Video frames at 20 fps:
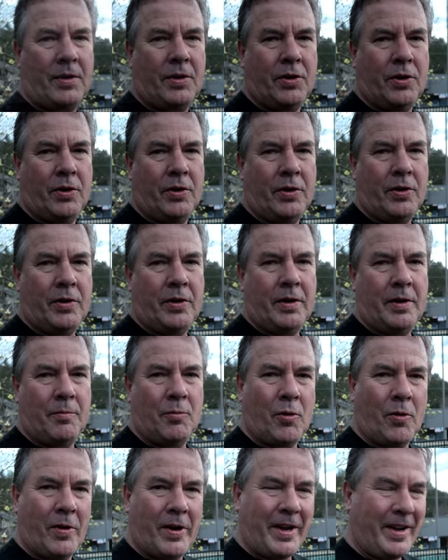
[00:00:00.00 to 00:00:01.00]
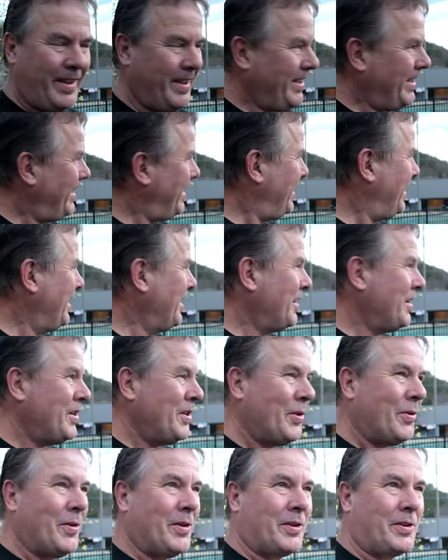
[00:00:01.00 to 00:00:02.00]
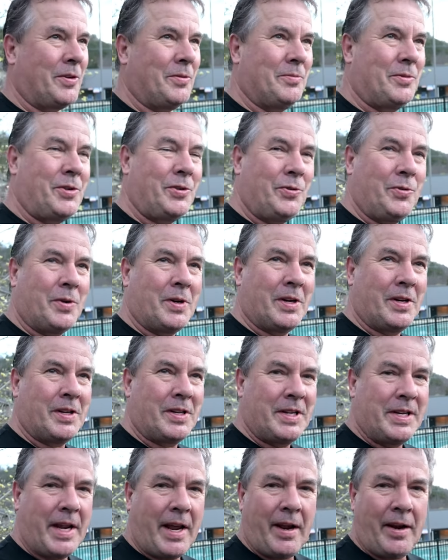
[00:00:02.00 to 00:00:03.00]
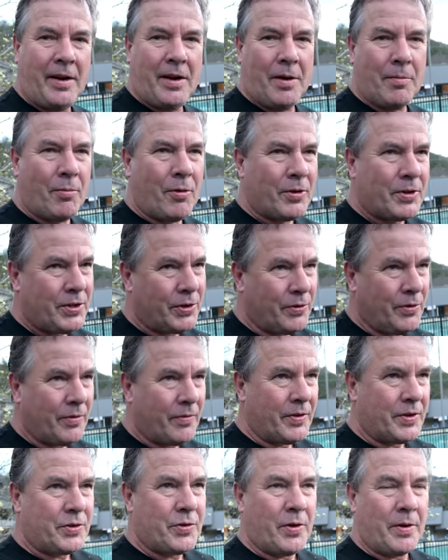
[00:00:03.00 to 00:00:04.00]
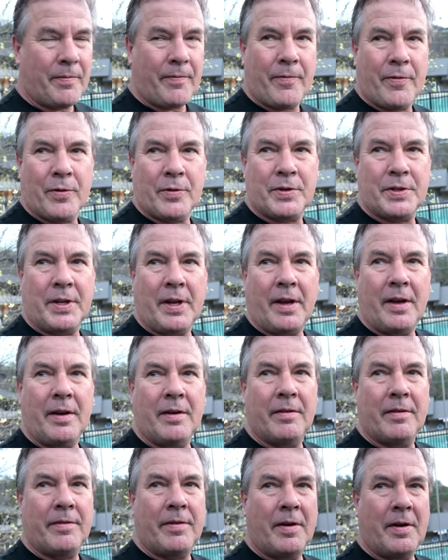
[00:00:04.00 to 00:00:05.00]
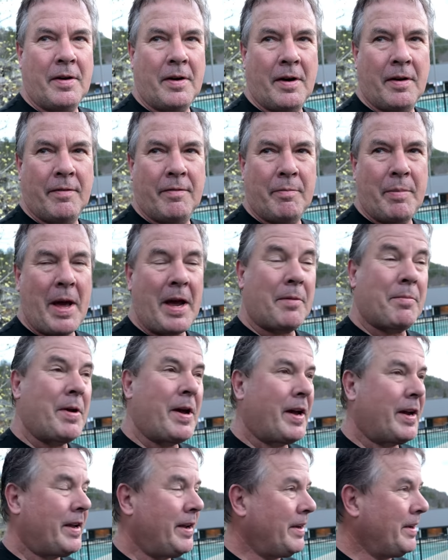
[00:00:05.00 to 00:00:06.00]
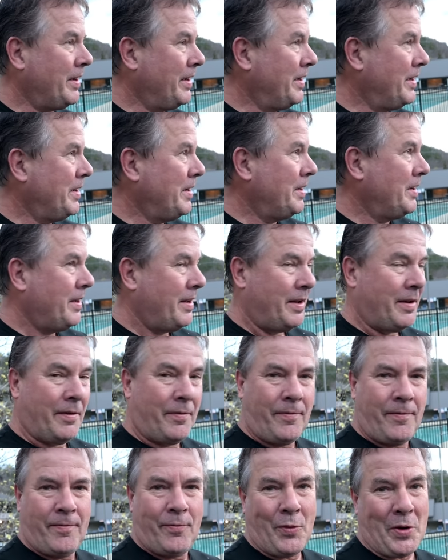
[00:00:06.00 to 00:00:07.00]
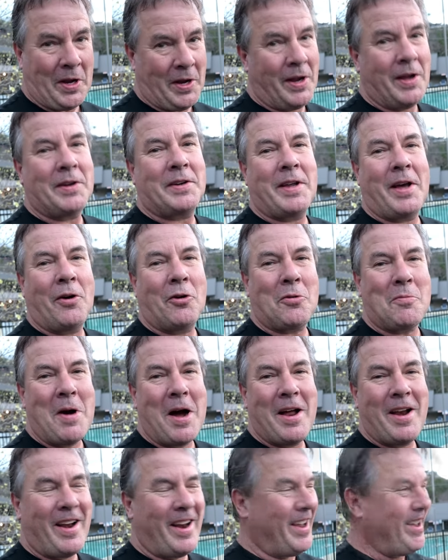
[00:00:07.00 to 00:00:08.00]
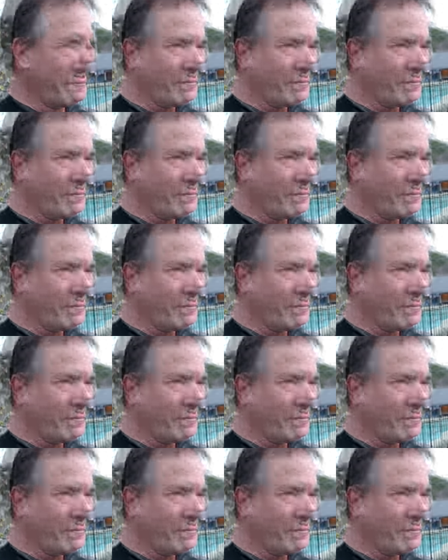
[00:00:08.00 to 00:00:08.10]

Good morning. Welcome to uh, day number two of the trip, first day of, of backpacking. If we can get to Elkmont,